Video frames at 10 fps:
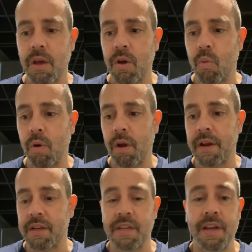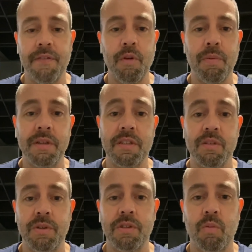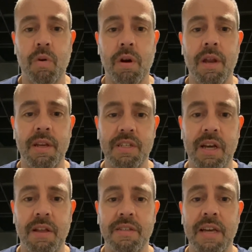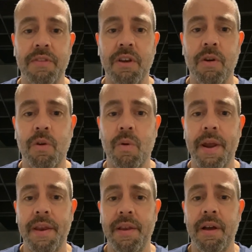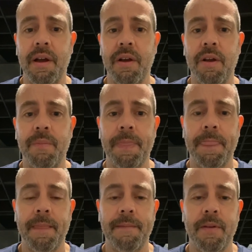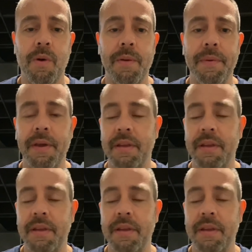We're looking just to hit a few places we used to work in South Dakota quite a bit.